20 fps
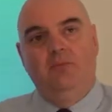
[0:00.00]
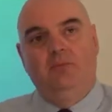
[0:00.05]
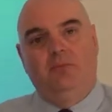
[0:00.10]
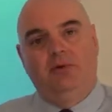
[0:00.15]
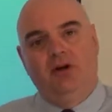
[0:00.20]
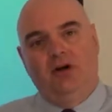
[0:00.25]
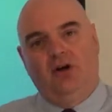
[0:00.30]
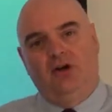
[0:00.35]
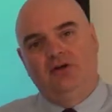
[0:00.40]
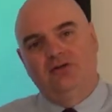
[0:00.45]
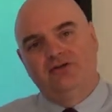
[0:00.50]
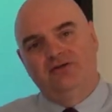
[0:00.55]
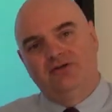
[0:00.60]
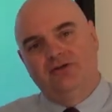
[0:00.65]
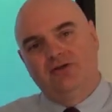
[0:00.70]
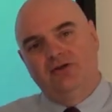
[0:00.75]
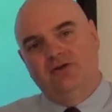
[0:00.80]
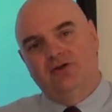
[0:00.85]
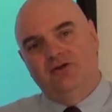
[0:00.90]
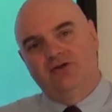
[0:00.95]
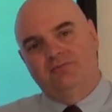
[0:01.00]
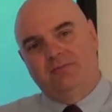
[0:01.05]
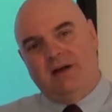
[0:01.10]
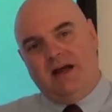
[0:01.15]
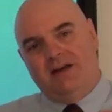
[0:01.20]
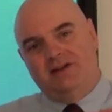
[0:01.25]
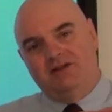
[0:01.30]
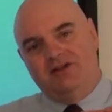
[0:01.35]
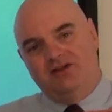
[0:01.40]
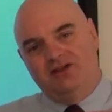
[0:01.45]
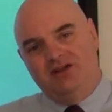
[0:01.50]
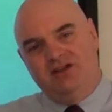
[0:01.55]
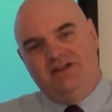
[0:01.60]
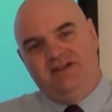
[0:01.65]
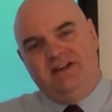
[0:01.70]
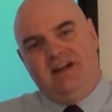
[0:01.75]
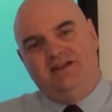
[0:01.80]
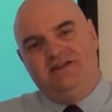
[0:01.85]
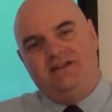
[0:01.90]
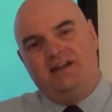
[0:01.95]
but it also goes back to
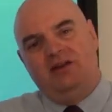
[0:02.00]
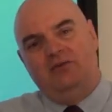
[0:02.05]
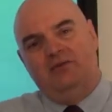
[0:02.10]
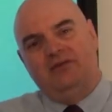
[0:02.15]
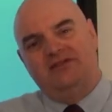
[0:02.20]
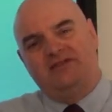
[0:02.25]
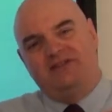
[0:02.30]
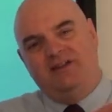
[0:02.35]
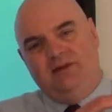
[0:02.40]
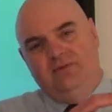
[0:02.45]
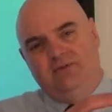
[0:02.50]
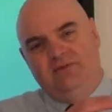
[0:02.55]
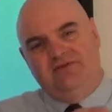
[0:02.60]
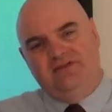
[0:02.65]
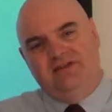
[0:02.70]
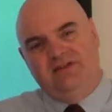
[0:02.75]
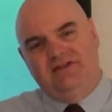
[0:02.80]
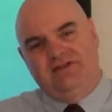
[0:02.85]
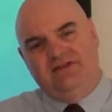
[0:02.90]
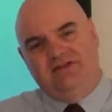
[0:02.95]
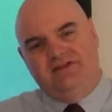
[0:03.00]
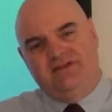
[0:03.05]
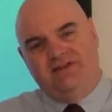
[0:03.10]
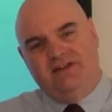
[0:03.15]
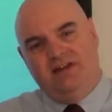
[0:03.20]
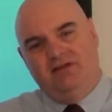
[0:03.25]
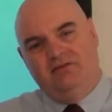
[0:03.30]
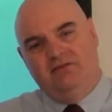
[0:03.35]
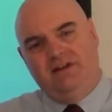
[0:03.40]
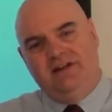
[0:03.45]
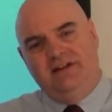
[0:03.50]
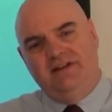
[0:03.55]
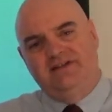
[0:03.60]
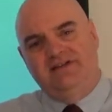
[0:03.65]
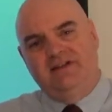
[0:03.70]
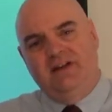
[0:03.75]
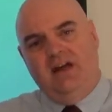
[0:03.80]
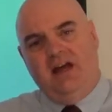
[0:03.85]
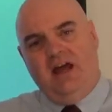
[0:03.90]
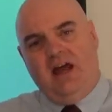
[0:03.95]
GCSE with sequences and
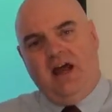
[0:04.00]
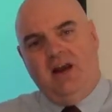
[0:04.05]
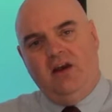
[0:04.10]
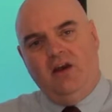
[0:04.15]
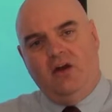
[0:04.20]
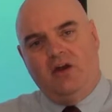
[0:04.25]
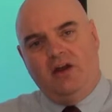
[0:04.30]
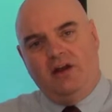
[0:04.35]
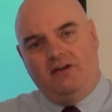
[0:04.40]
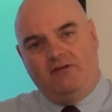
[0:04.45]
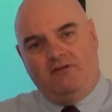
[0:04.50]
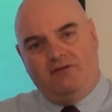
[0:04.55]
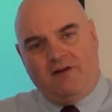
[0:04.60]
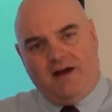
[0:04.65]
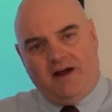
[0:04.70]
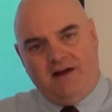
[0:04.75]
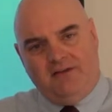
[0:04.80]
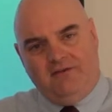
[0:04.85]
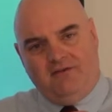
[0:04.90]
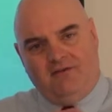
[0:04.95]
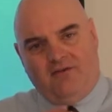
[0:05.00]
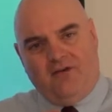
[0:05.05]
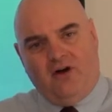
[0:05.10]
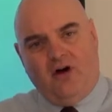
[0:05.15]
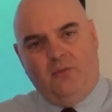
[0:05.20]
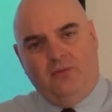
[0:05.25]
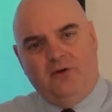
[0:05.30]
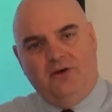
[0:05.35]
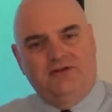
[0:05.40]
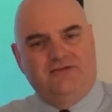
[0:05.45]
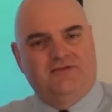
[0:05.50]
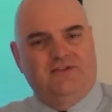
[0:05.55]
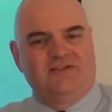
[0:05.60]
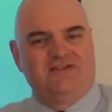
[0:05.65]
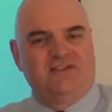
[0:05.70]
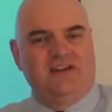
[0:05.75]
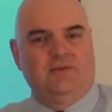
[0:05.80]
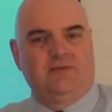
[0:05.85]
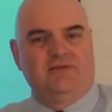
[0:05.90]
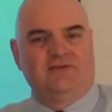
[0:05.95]
series and looking at finding formulas for
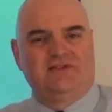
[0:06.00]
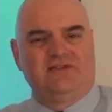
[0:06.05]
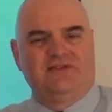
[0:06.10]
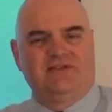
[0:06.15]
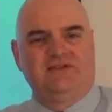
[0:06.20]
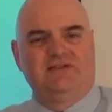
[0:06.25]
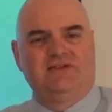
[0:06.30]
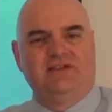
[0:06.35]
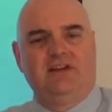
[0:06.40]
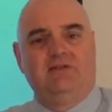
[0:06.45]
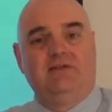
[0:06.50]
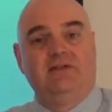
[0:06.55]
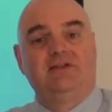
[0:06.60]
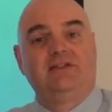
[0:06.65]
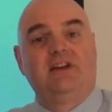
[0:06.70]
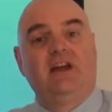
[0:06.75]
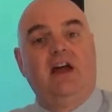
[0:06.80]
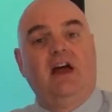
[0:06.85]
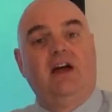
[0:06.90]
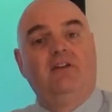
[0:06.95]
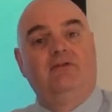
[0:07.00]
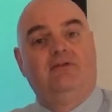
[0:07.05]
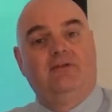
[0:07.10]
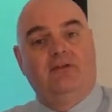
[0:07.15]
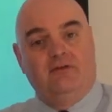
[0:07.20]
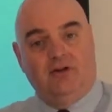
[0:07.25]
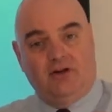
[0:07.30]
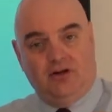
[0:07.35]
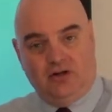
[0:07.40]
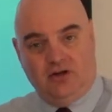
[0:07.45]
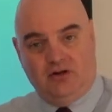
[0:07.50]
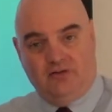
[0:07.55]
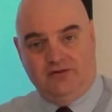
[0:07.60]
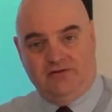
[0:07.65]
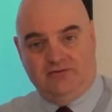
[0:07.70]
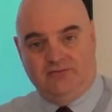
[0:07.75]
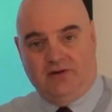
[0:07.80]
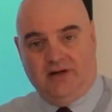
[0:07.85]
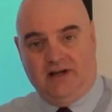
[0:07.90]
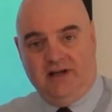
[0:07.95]
sequences and series and for
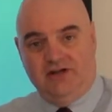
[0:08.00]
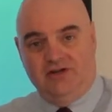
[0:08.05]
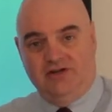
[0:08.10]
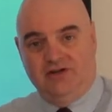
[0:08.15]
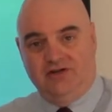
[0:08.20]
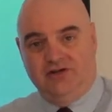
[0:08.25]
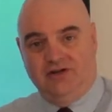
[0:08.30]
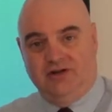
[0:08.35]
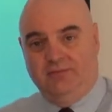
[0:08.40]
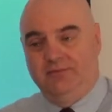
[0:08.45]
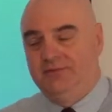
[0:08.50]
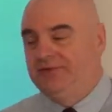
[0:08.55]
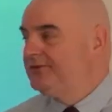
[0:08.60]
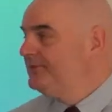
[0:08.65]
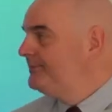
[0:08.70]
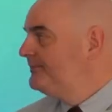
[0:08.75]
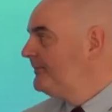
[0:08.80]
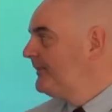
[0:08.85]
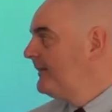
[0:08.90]
recurrence relationships.